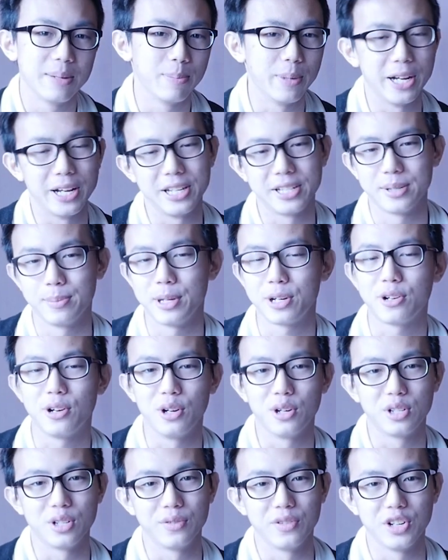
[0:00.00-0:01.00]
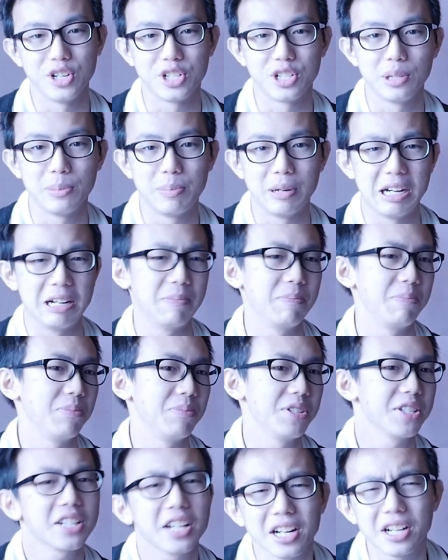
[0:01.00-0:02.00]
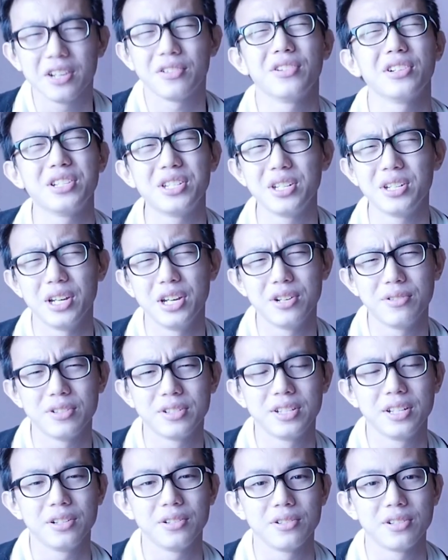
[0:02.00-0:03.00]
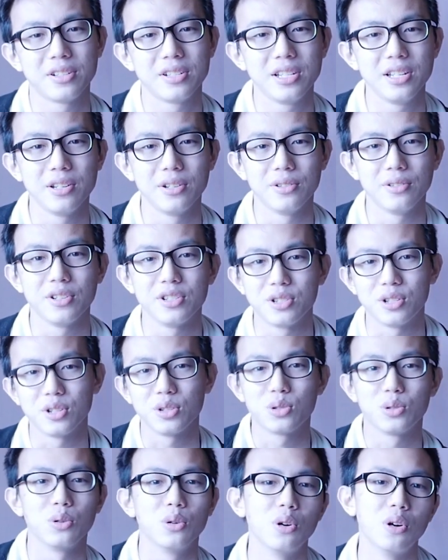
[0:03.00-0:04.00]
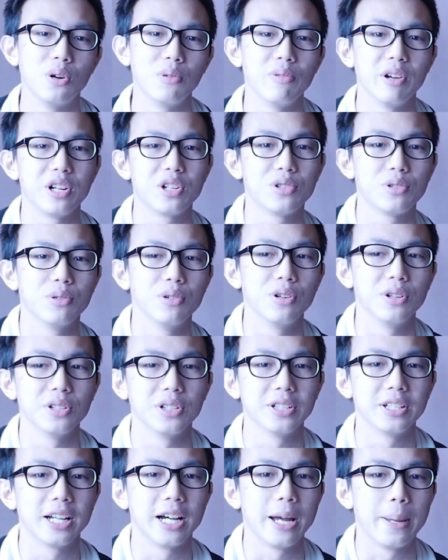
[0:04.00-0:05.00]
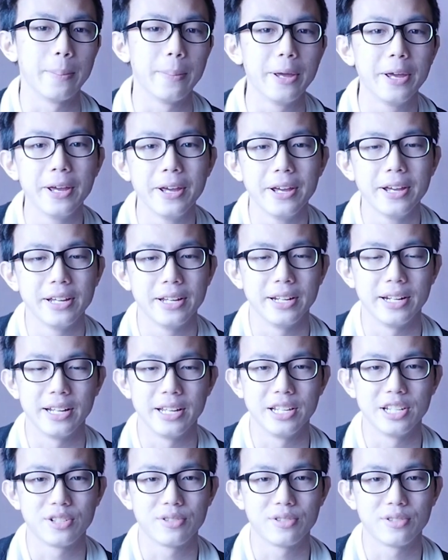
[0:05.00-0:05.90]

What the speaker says: But it's a bit controversial, but it's kind of interesting to see, you know, it's not so all retro all the time. And like